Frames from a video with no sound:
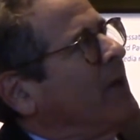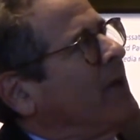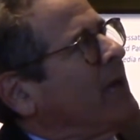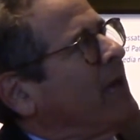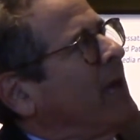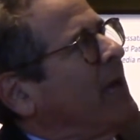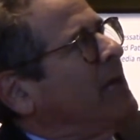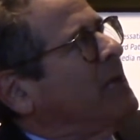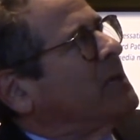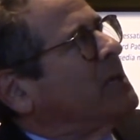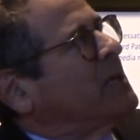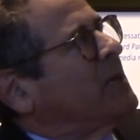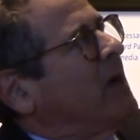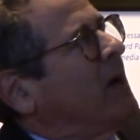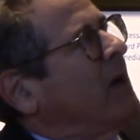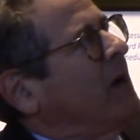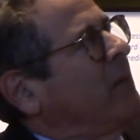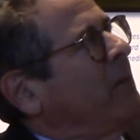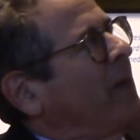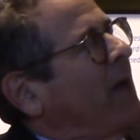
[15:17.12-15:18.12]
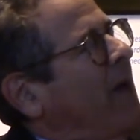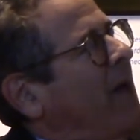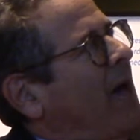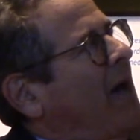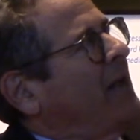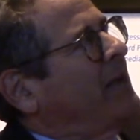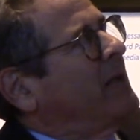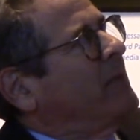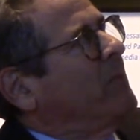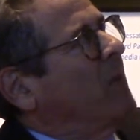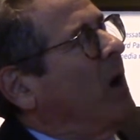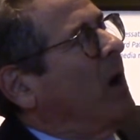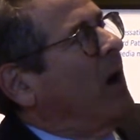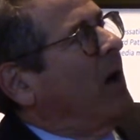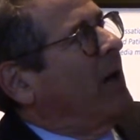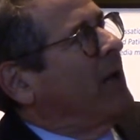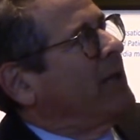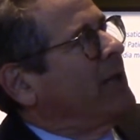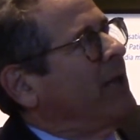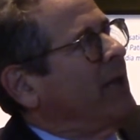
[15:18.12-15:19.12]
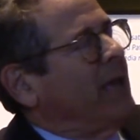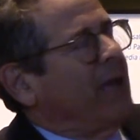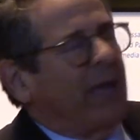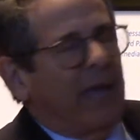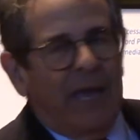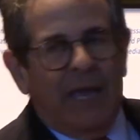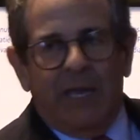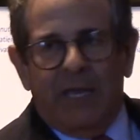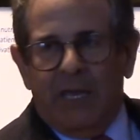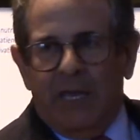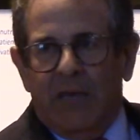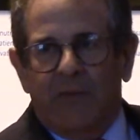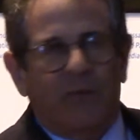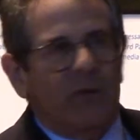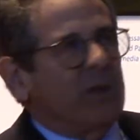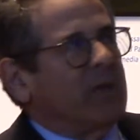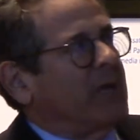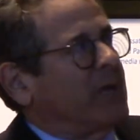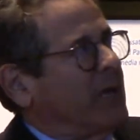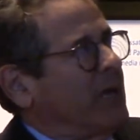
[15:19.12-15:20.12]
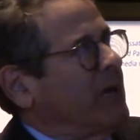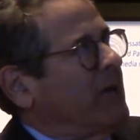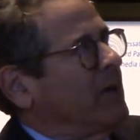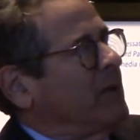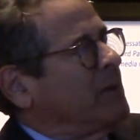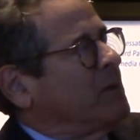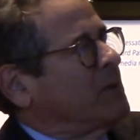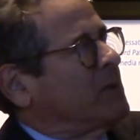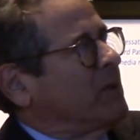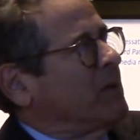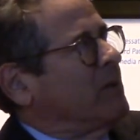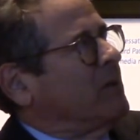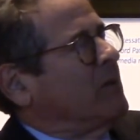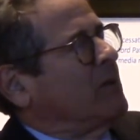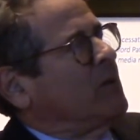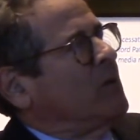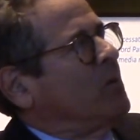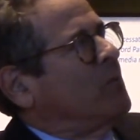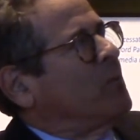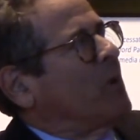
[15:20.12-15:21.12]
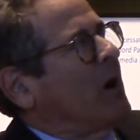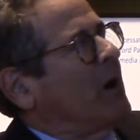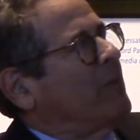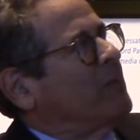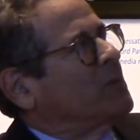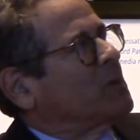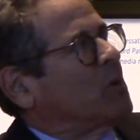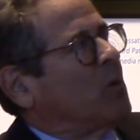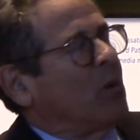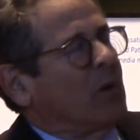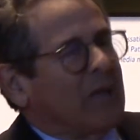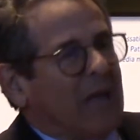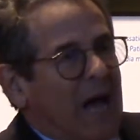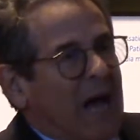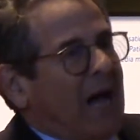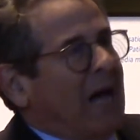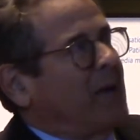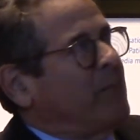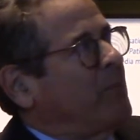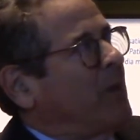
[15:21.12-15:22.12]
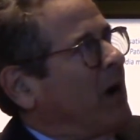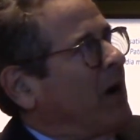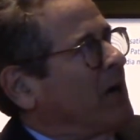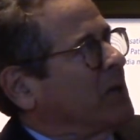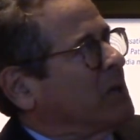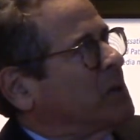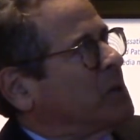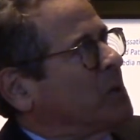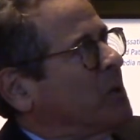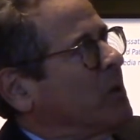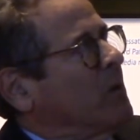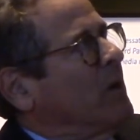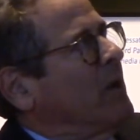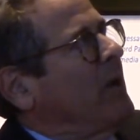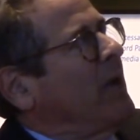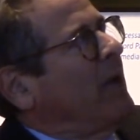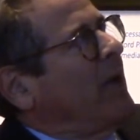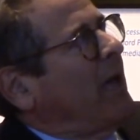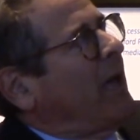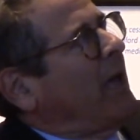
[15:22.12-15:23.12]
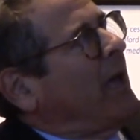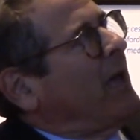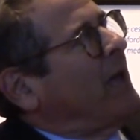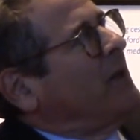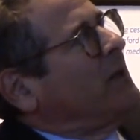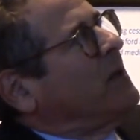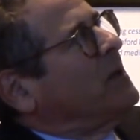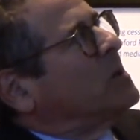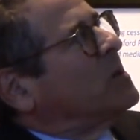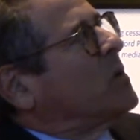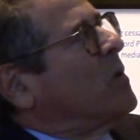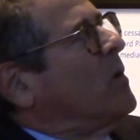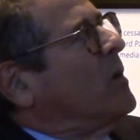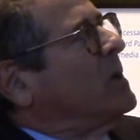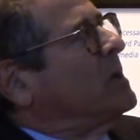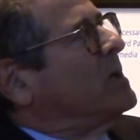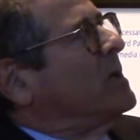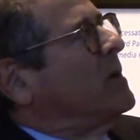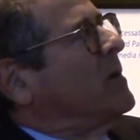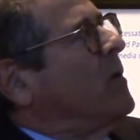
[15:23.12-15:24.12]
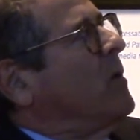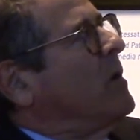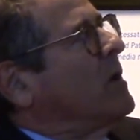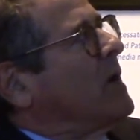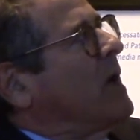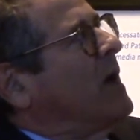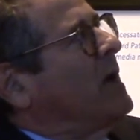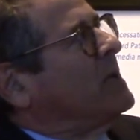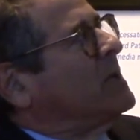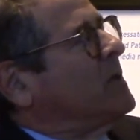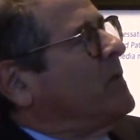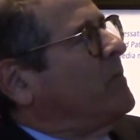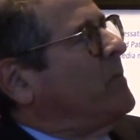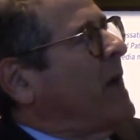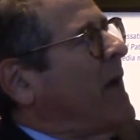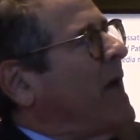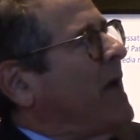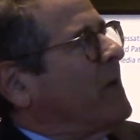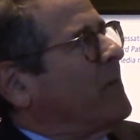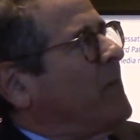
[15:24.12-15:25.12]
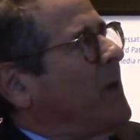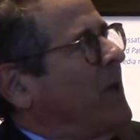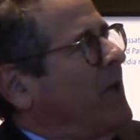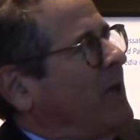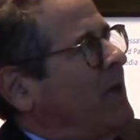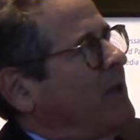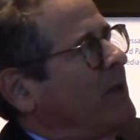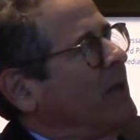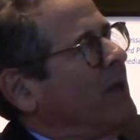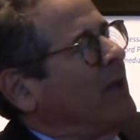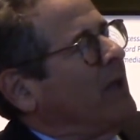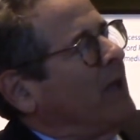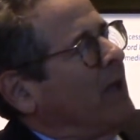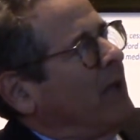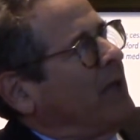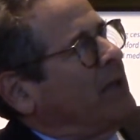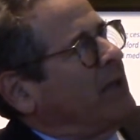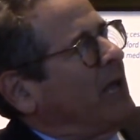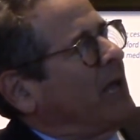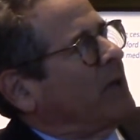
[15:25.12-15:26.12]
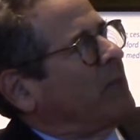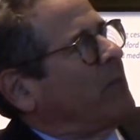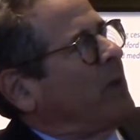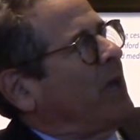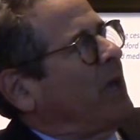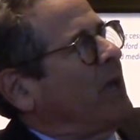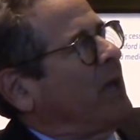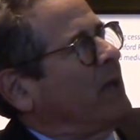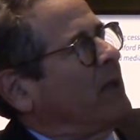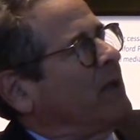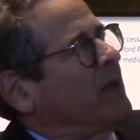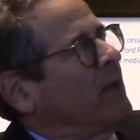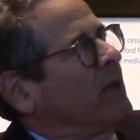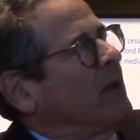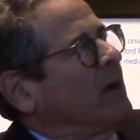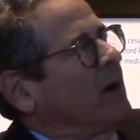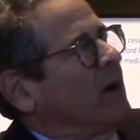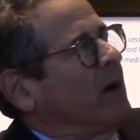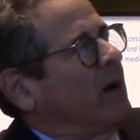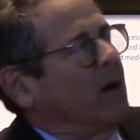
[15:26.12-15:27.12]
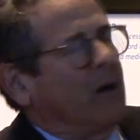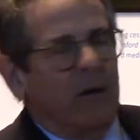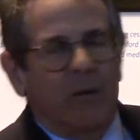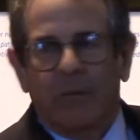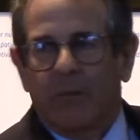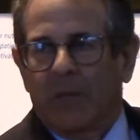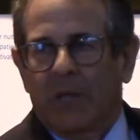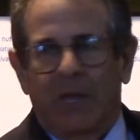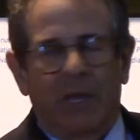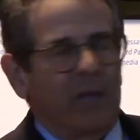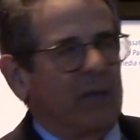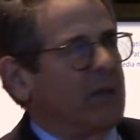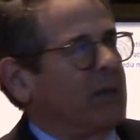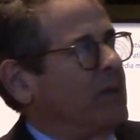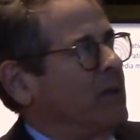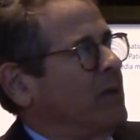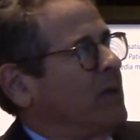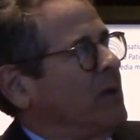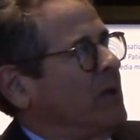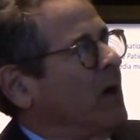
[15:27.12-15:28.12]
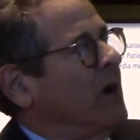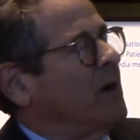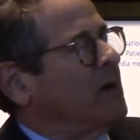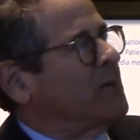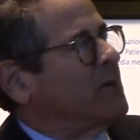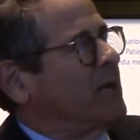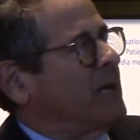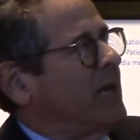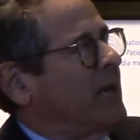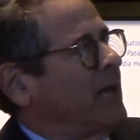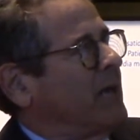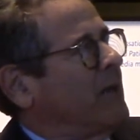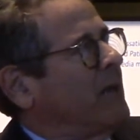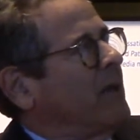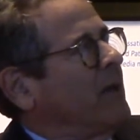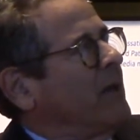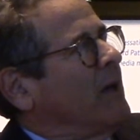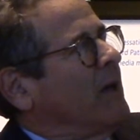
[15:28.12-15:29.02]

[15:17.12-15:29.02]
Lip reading: Gates had in mind. And even kids, new problems called eye posture. And it's causing all kinds of back pain and neck pain in the young today.